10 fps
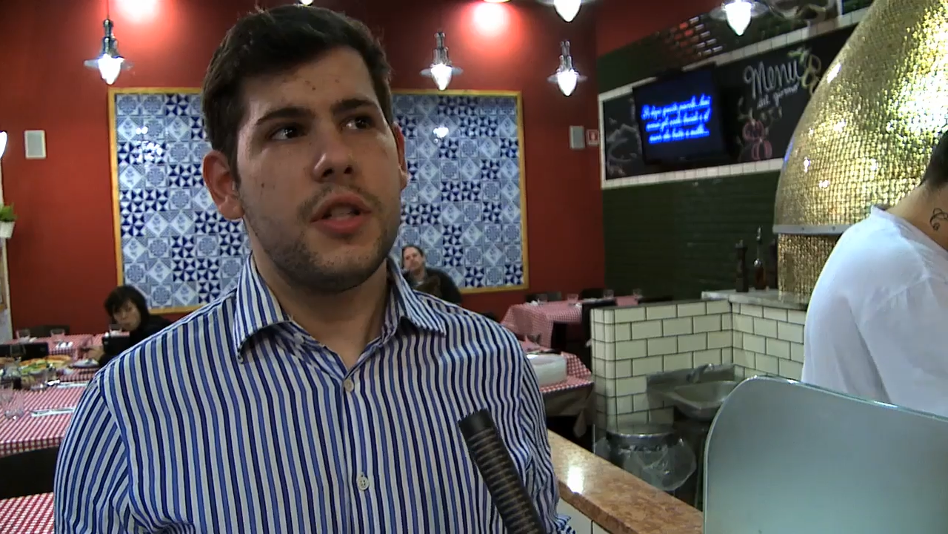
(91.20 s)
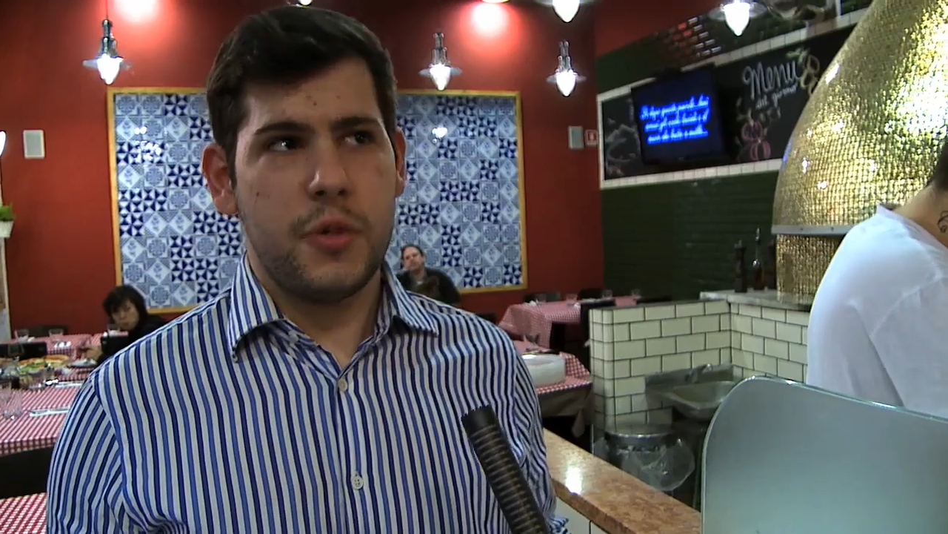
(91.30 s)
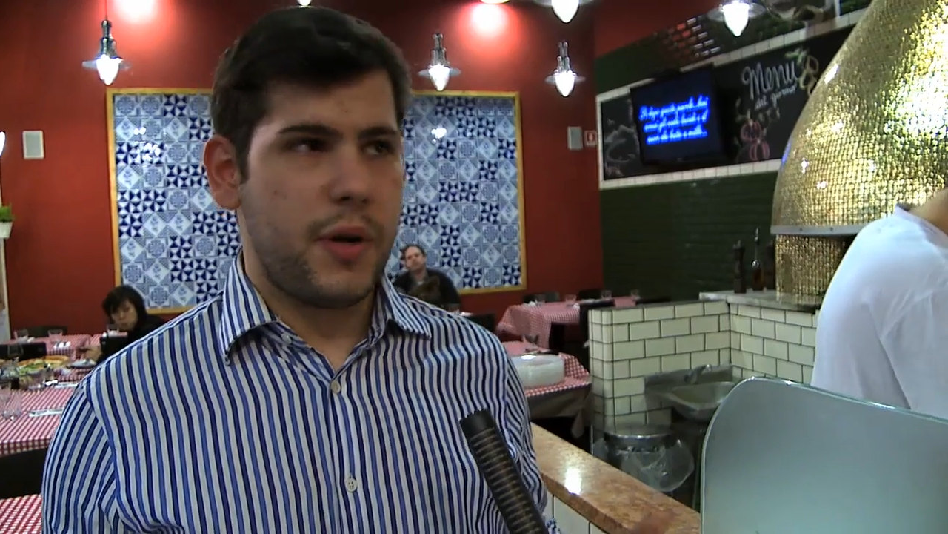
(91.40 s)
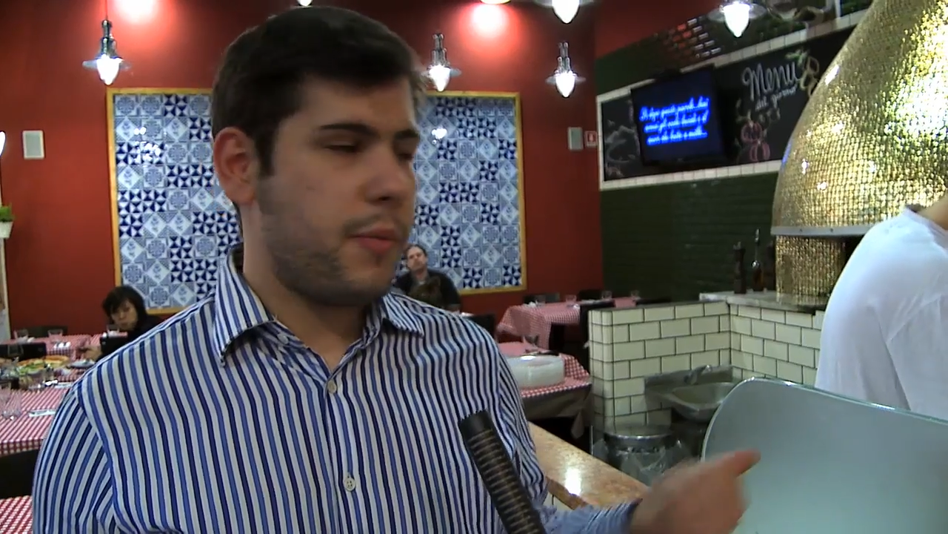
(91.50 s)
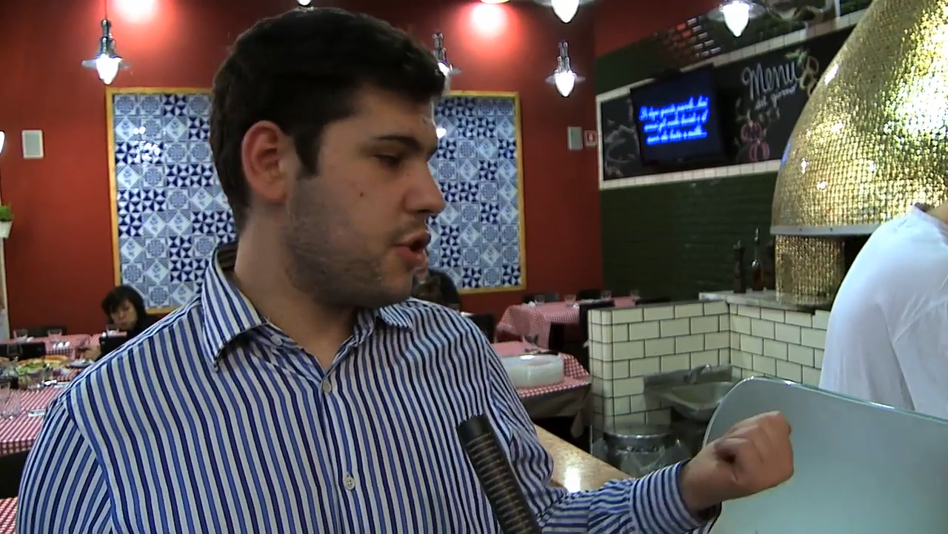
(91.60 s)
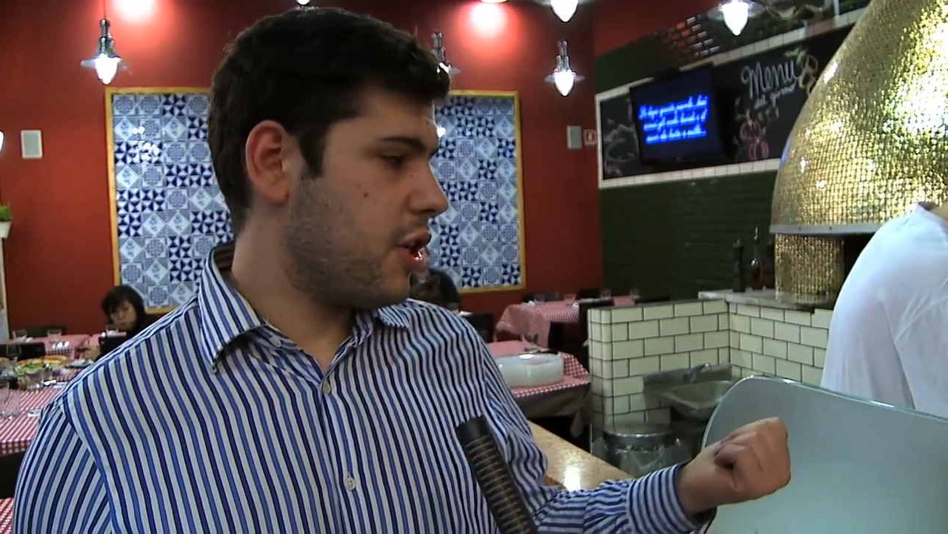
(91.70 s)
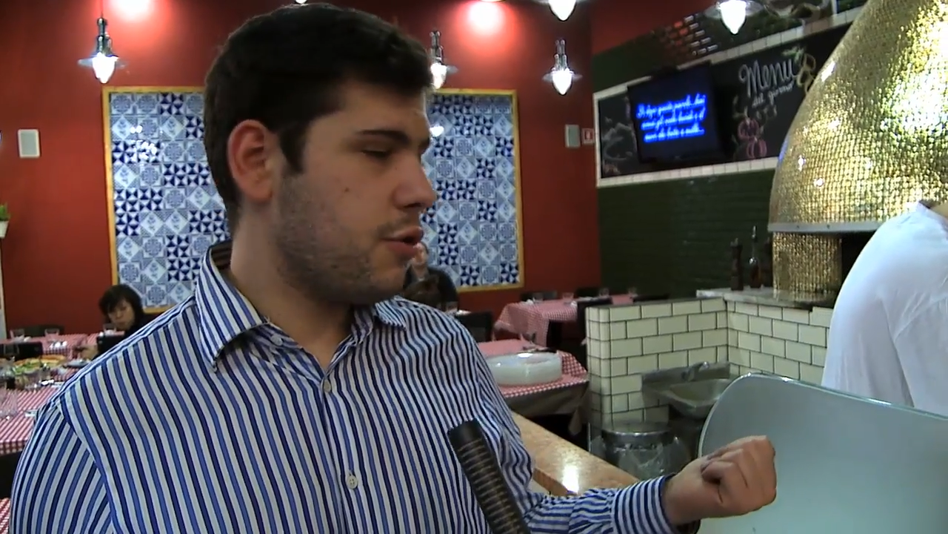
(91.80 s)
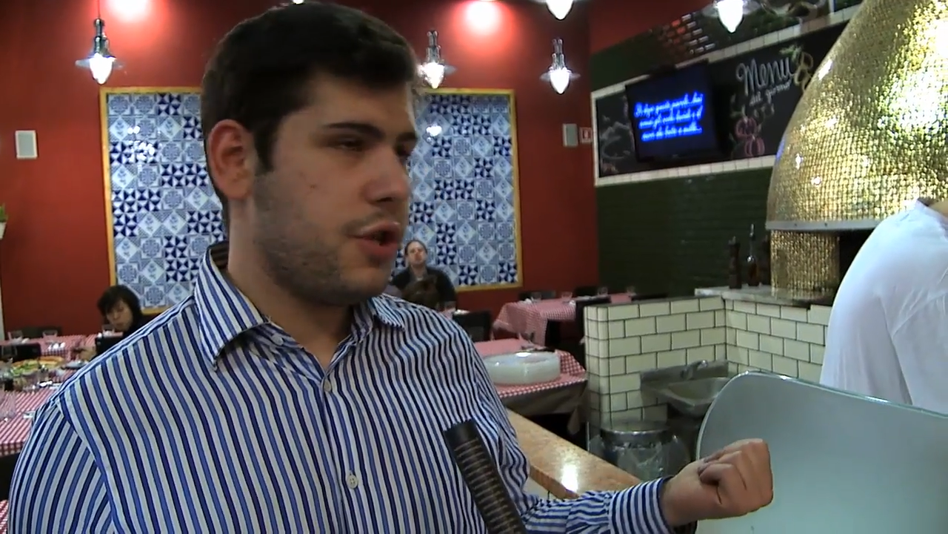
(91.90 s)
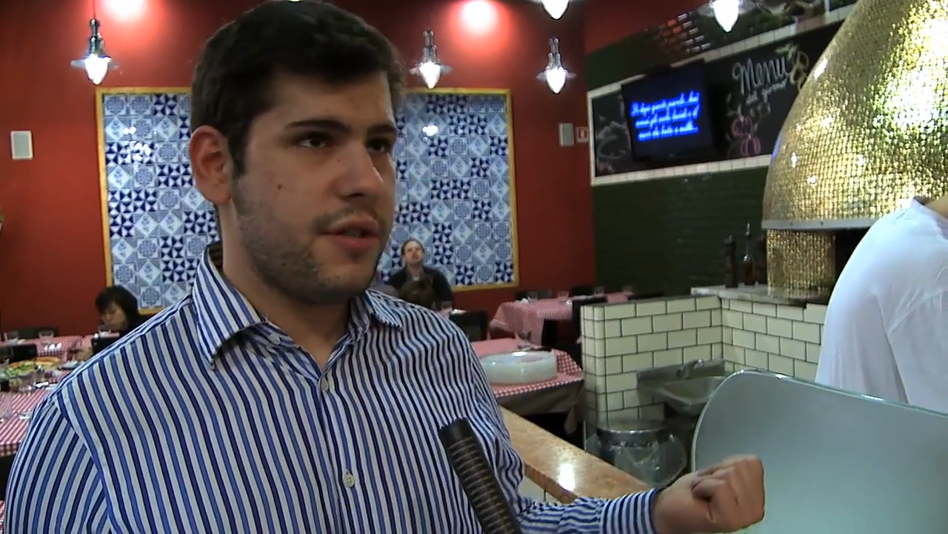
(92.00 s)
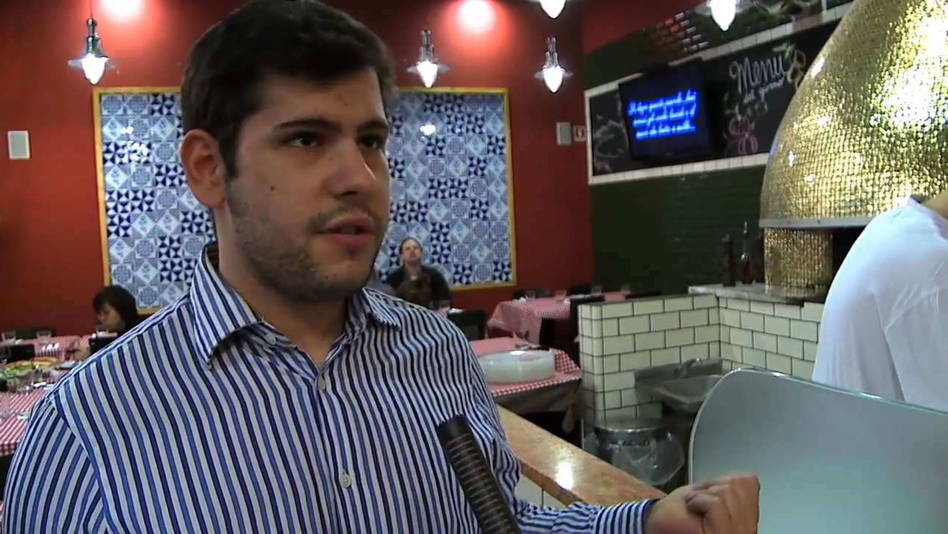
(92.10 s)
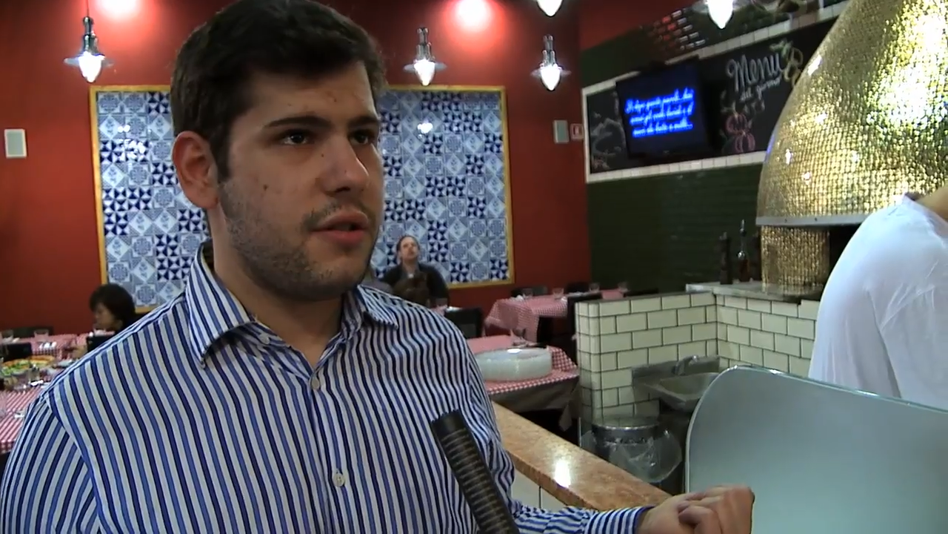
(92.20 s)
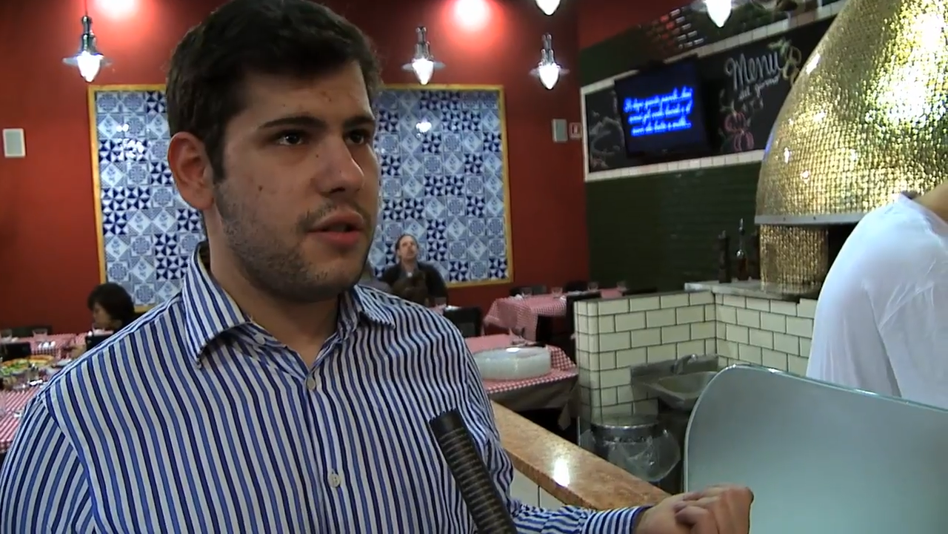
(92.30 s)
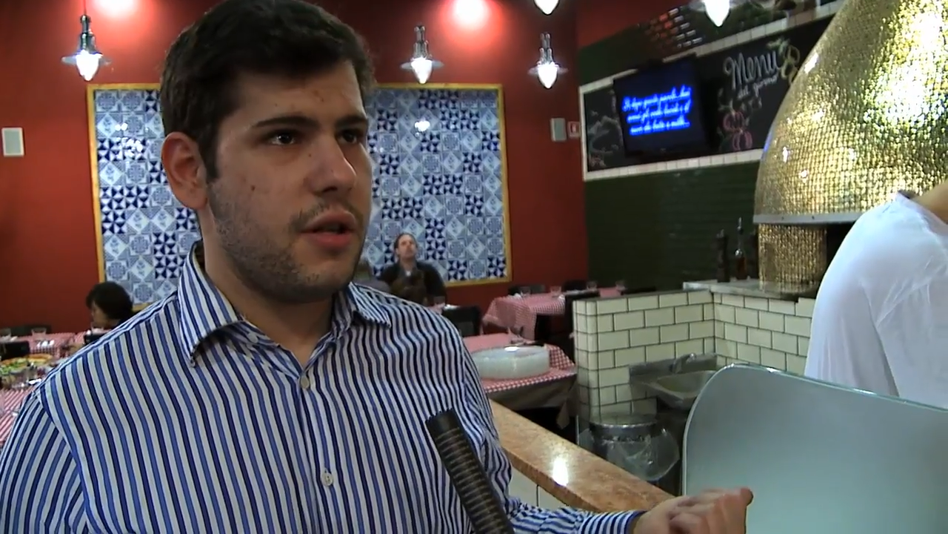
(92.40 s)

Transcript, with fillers: It's Parmigiano cheese